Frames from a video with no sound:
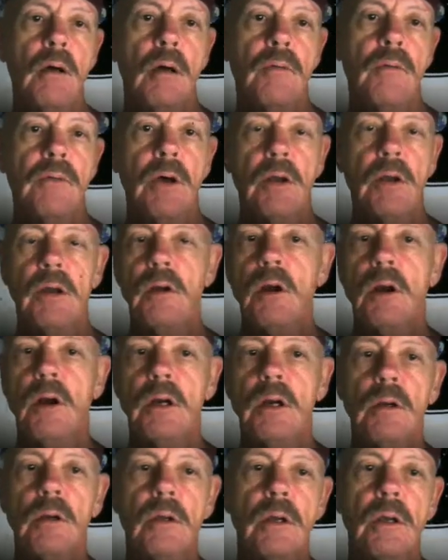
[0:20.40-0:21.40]
Found an
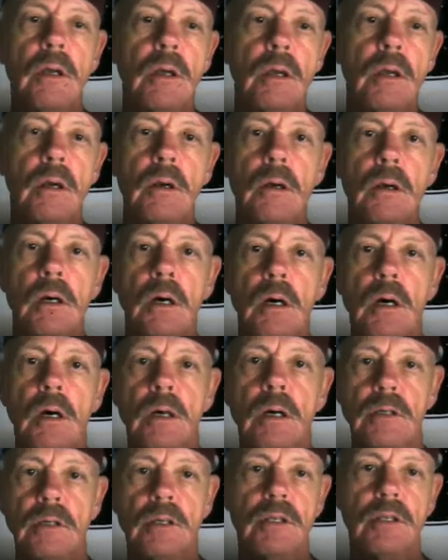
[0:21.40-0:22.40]
article here.
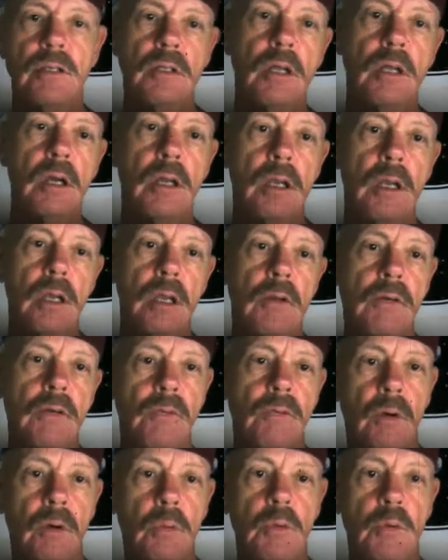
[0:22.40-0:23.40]
It's a study
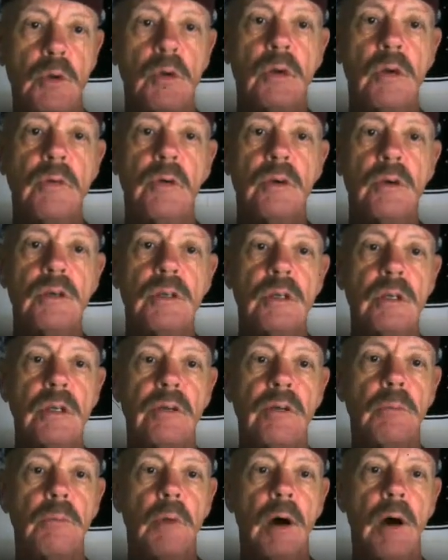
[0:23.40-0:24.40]
from University of
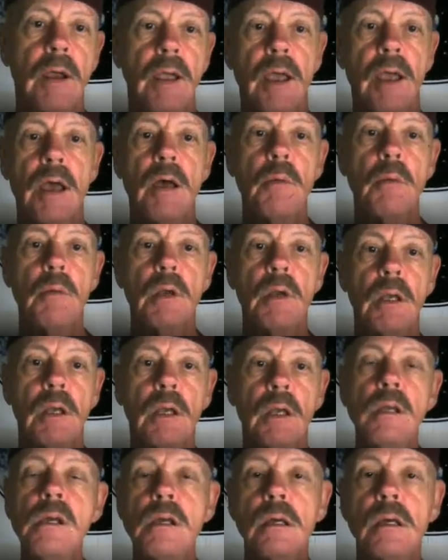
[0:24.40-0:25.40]
Miami
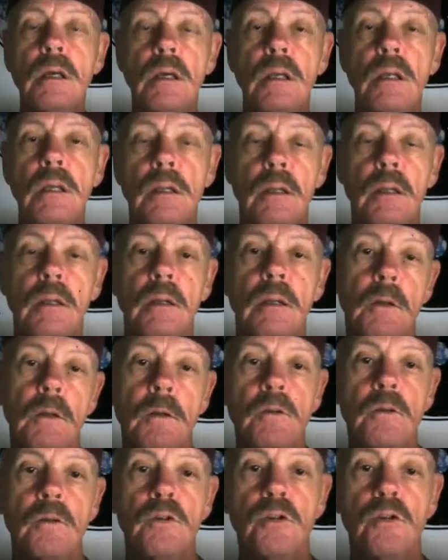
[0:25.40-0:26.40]

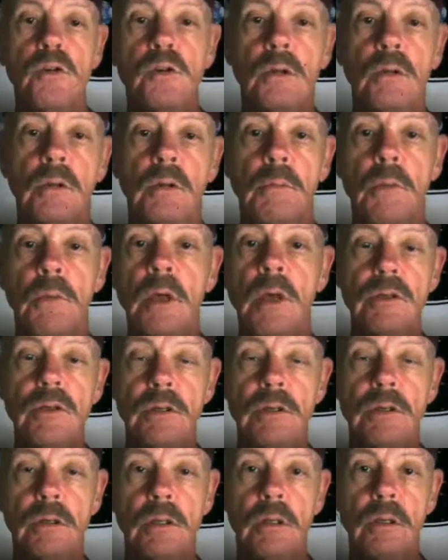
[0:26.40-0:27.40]
School of
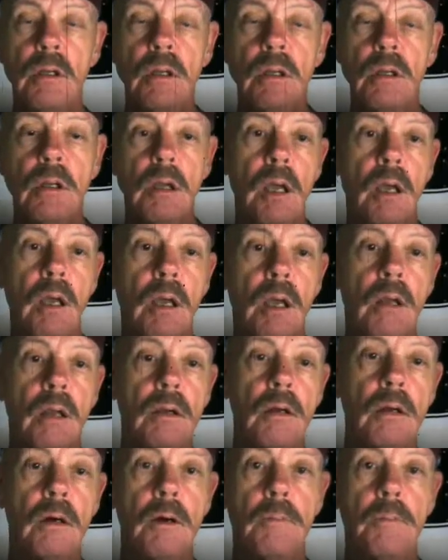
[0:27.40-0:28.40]
Medicine,
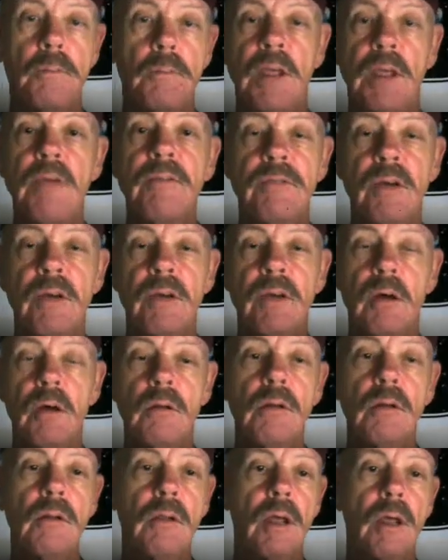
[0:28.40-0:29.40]
and they
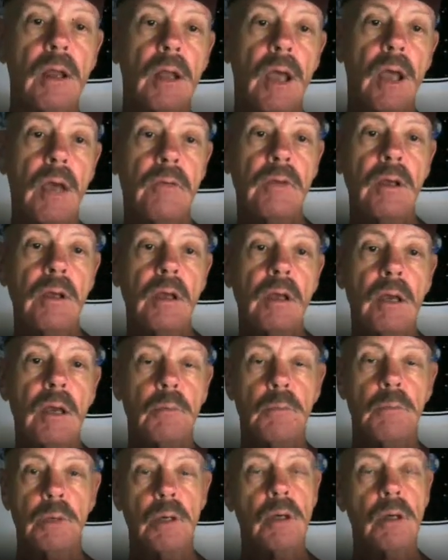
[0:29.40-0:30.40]
found that having a
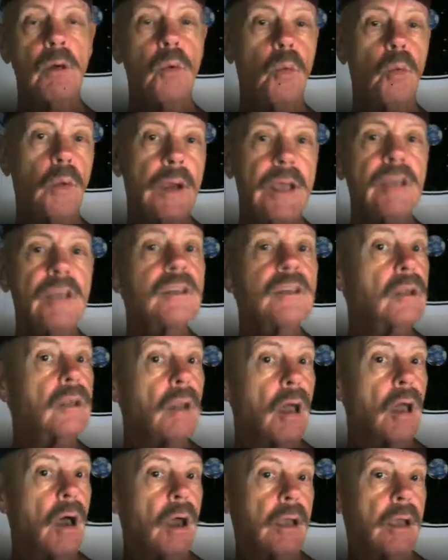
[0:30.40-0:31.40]
bigger
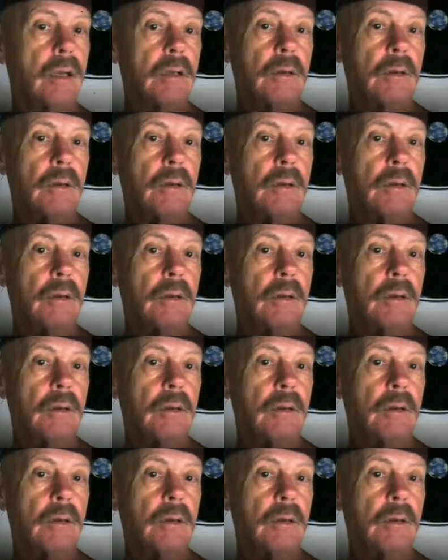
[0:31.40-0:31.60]
waistline